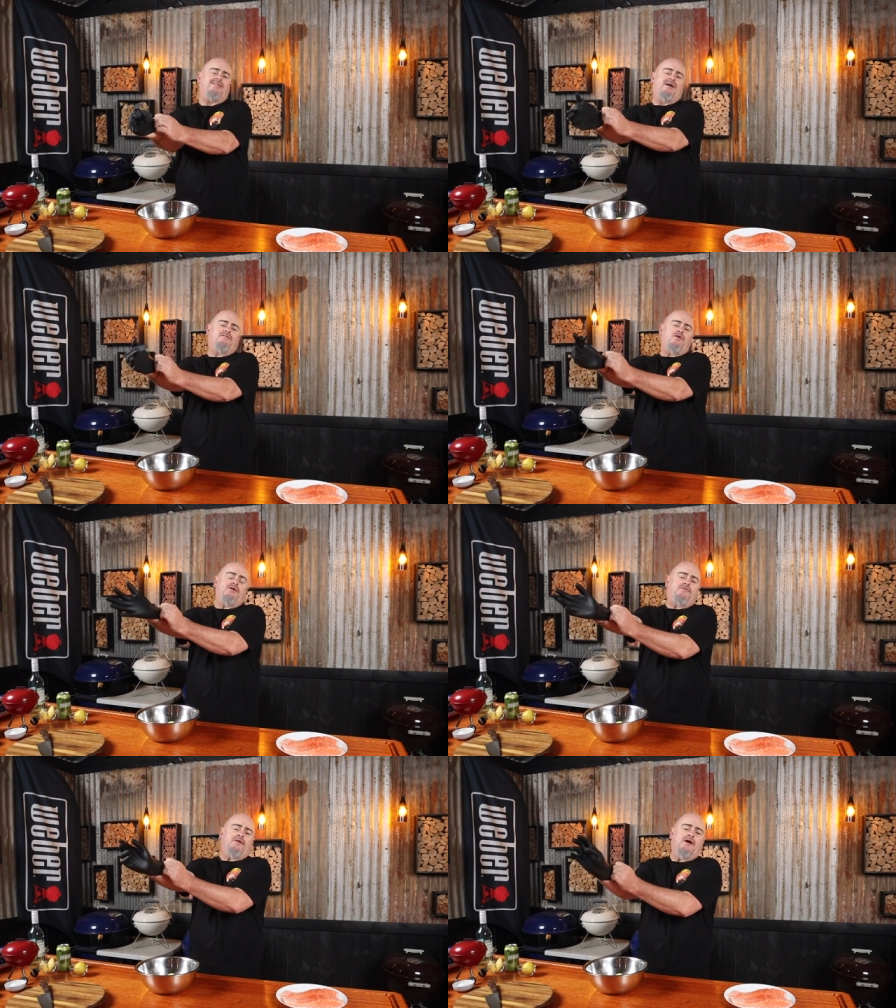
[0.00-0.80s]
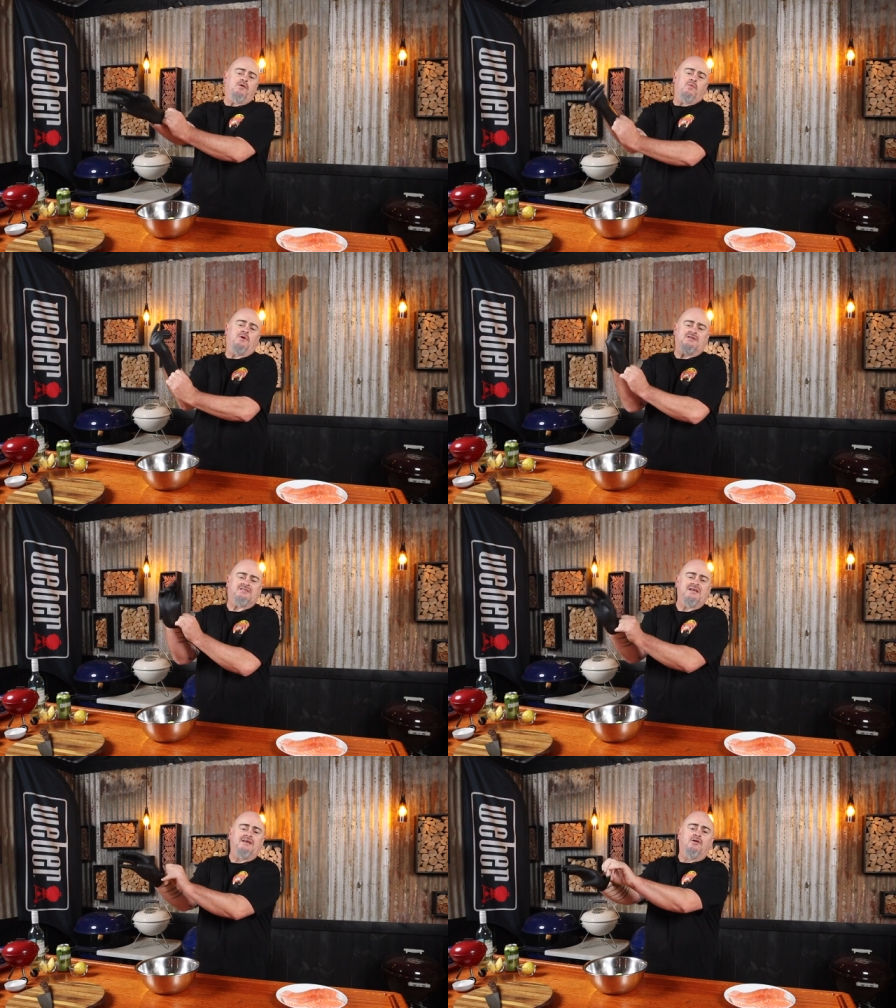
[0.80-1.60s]
a glove on if you don't want to
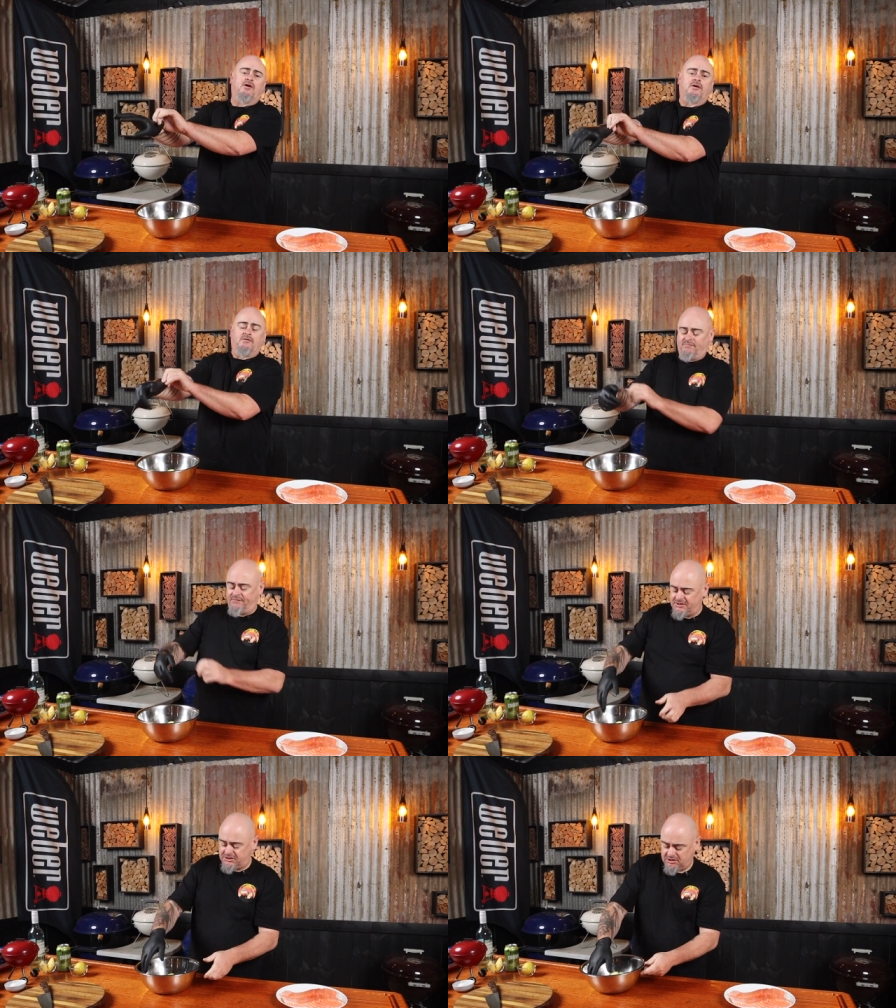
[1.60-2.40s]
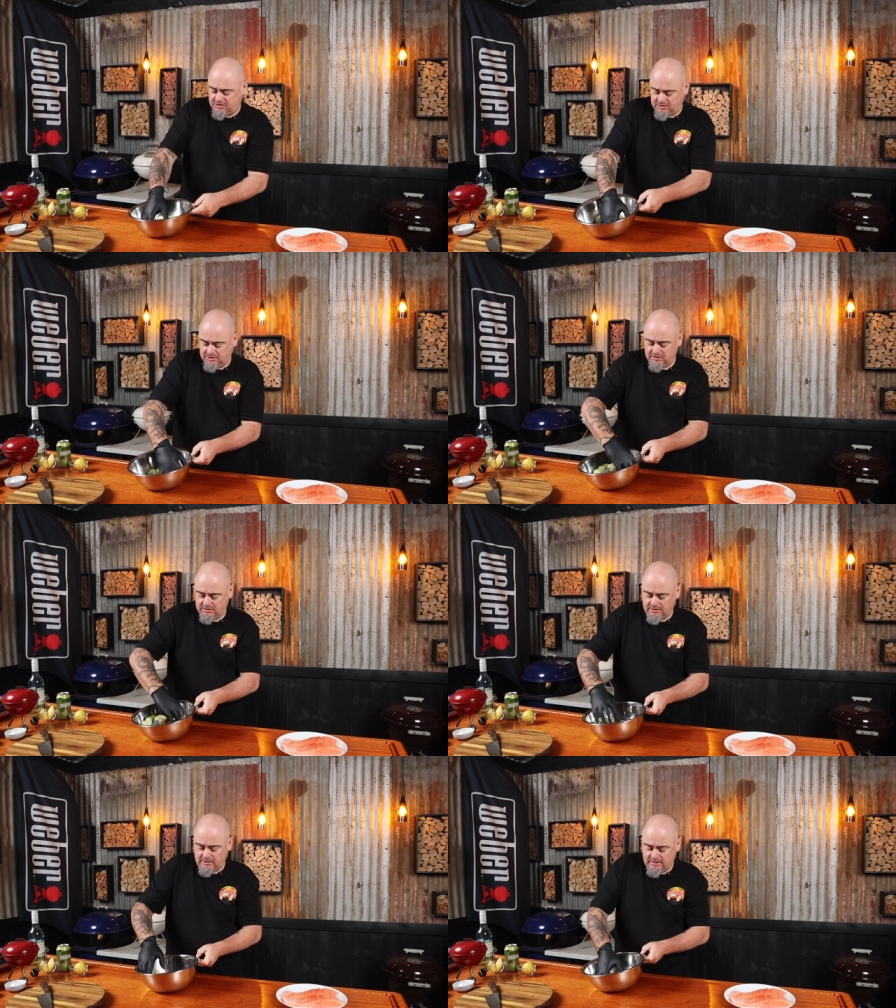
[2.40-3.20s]
stink like fish,
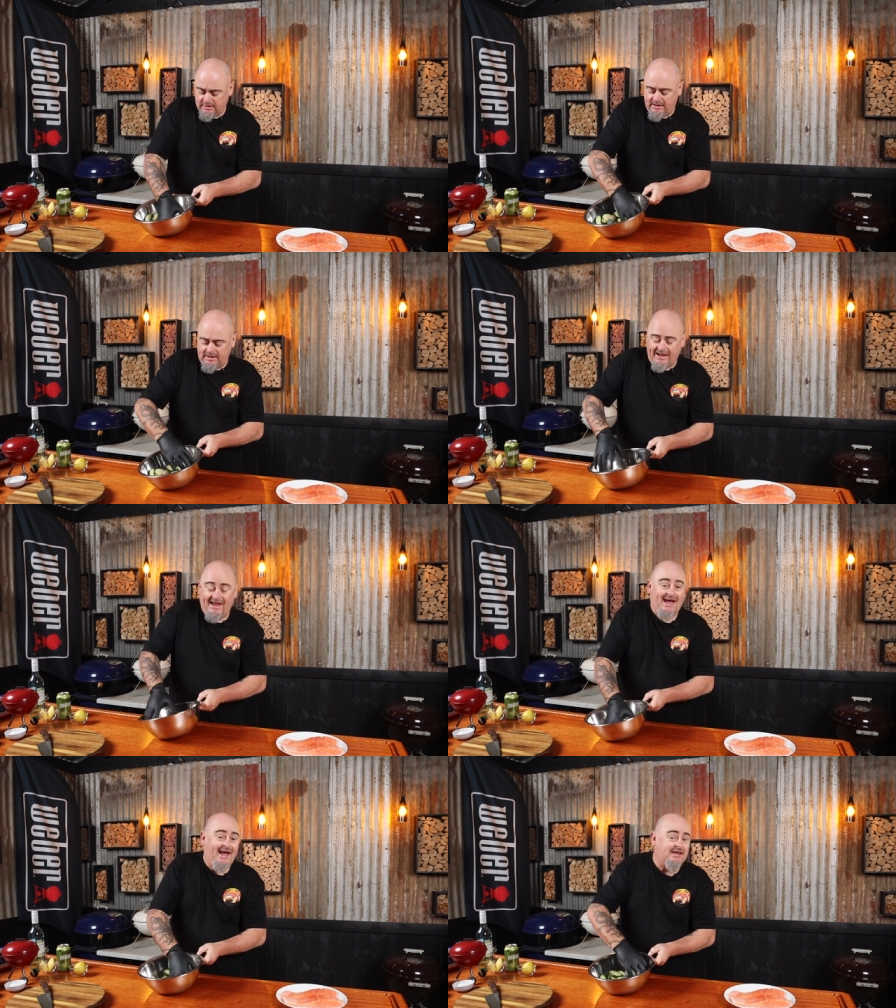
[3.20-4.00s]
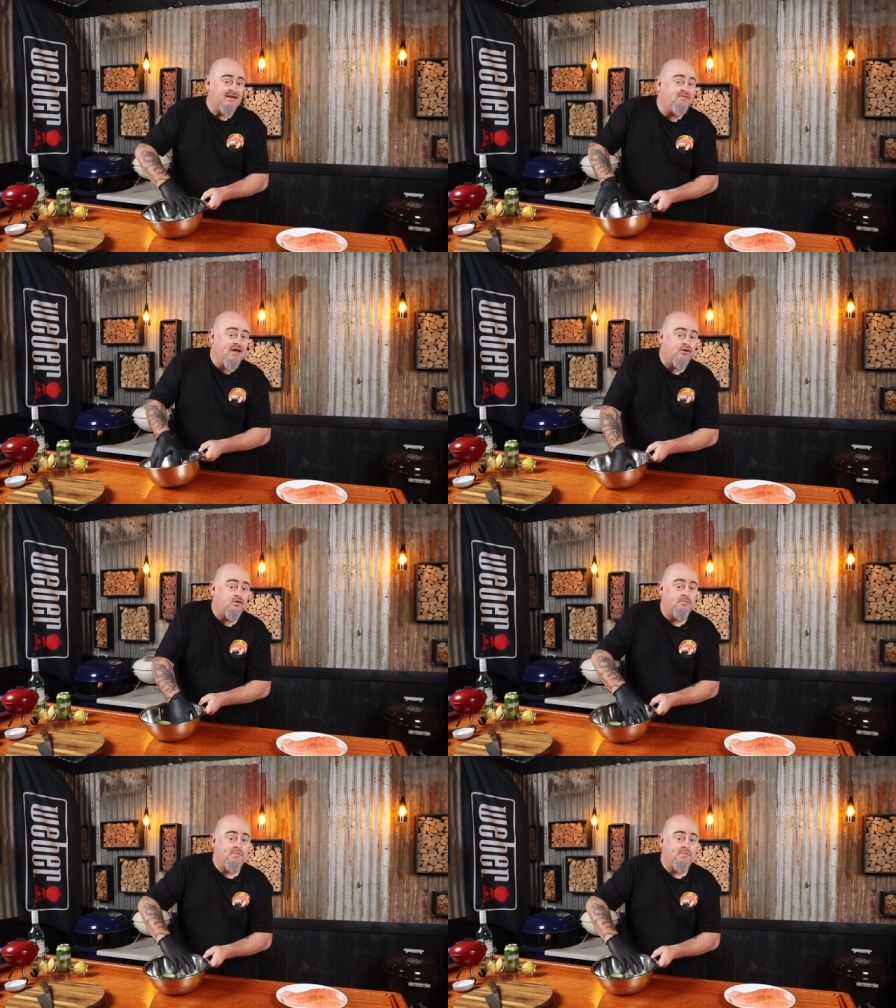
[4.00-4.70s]
and give that a good